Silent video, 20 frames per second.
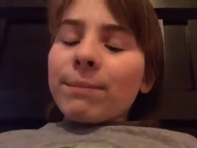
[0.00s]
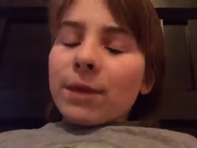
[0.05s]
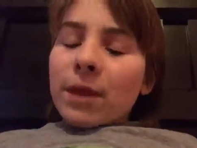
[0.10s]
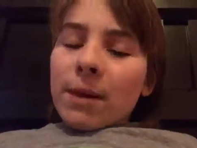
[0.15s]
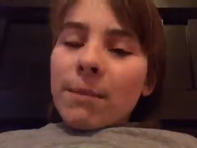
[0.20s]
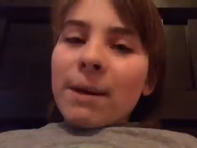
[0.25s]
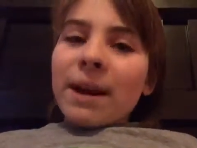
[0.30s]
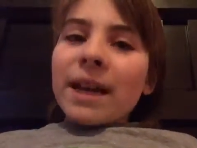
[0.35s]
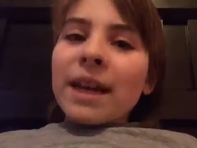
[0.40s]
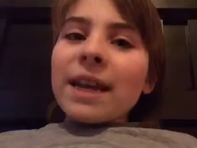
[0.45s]

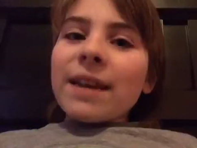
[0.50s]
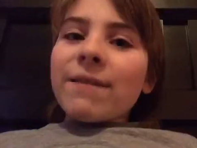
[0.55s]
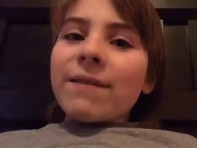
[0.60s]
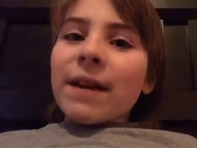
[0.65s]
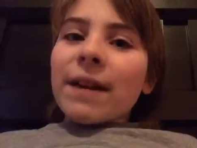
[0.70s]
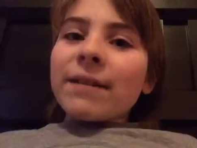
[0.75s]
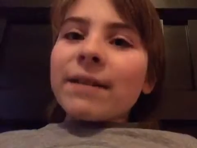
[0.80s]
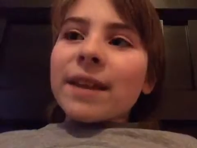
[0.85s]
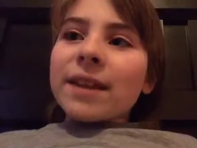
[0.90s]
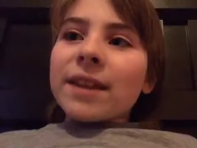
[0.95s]
The bunny
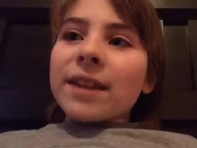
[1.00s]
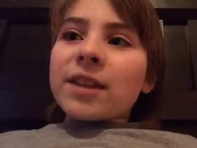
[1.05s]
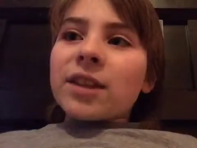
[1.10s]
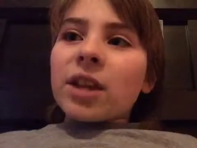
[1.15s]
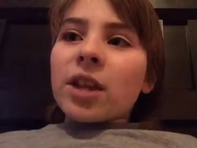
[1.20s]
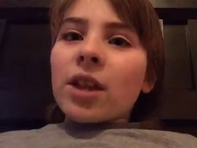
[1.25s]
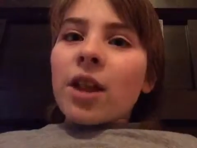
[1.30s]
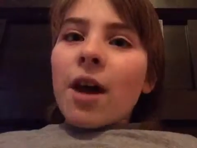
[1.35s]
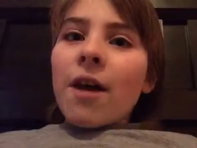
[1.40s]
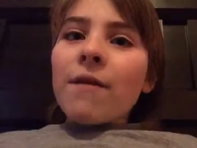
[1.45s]
found that it's
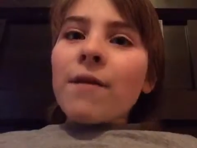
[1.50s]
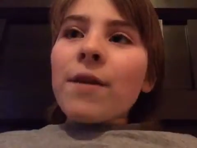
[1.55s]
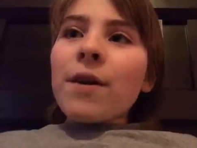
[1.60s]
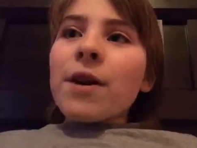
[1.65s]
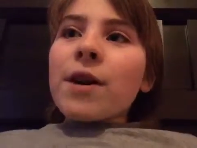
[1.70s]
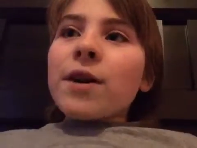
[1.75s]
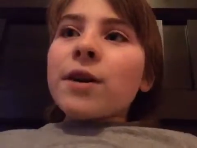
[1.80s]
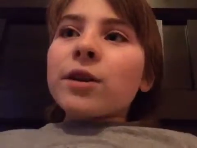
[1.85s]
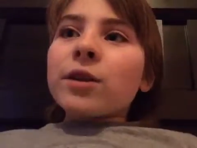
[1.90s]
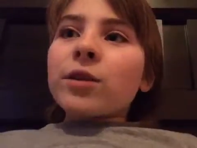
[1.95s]
enough,
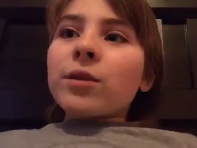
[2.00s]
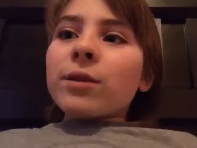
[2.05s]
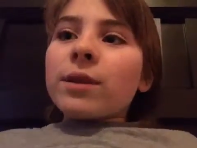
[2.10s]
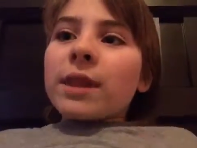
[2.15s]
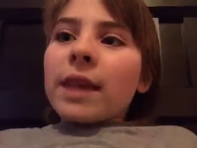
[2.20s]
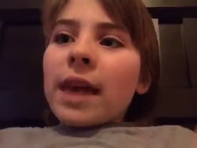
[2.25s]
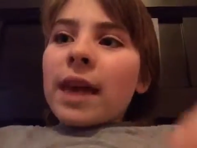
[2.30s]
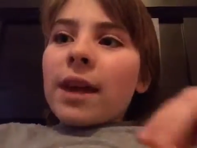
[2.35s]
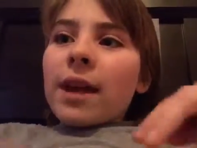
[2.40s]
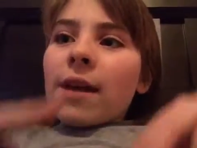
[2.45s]
So
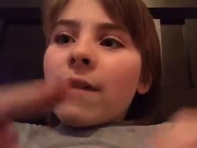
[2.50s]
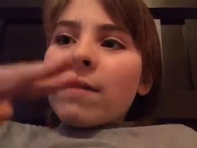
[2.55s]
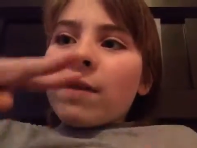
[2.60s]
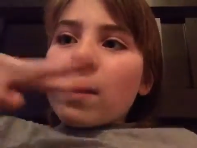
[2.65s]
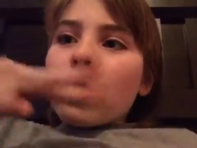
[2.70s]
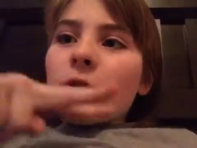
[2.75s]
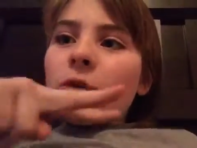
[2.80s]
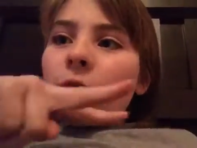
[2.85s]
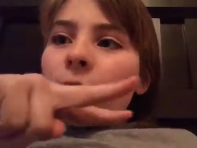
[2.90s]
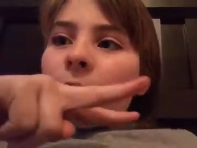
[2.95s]
take off
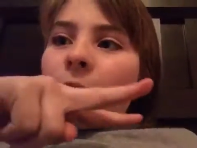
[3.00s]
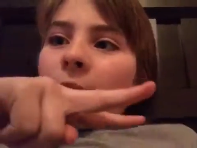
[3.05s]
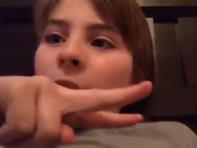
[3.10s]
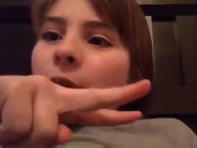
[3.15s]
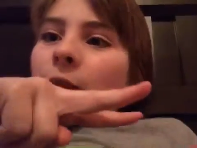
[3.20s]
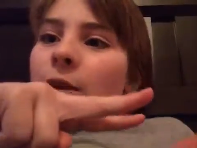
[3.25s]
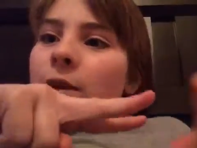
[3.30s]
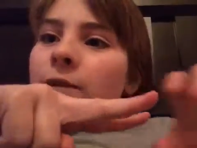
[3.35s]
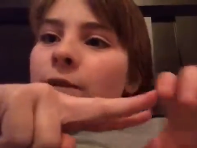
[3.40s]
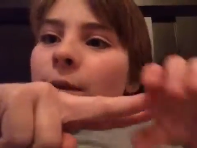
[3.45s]
the 2
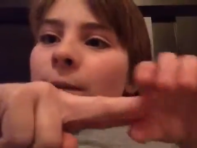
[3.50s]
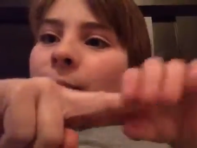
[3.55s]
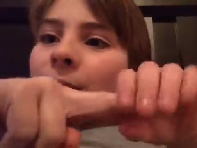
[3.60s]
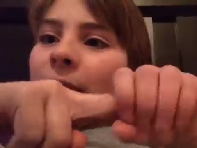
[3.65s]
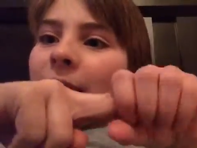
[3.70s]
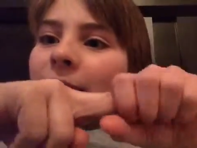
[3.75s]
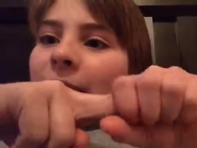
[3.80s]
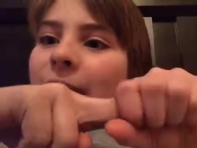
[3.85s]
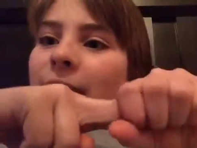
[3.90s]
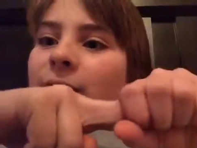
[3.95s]
fingers from the
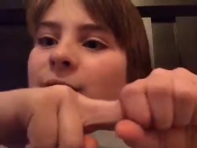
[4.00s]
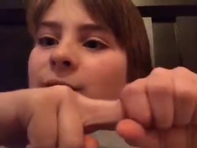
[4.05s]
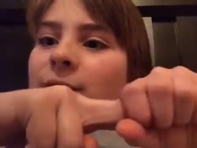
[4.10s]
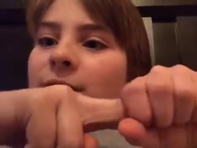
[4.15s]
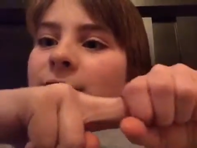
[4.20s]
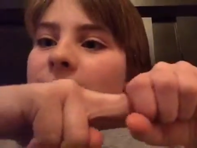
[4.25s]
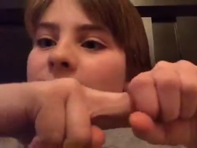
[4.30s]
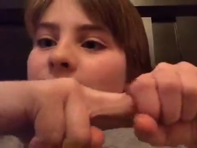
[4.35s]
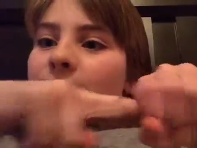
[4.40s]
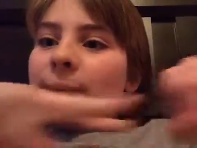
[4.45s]

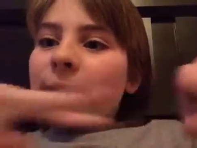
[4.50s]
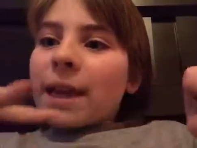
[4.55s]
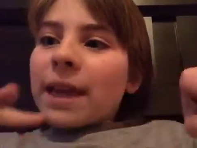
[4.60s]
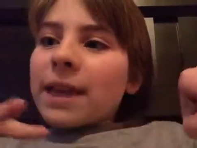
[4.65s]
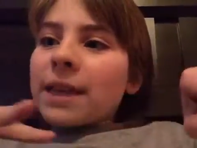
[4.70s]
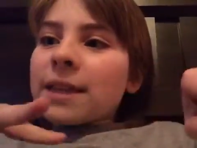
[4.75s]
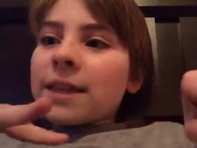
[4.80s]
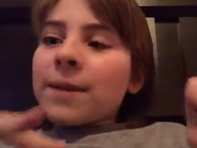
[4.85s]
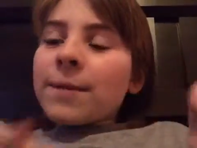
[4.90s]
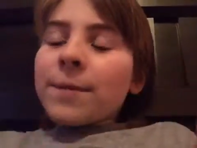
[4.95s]
electricity
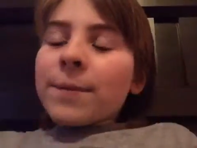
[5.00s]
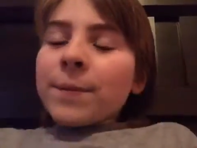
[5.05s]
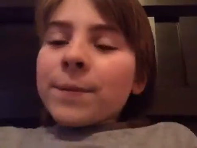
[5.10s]
place,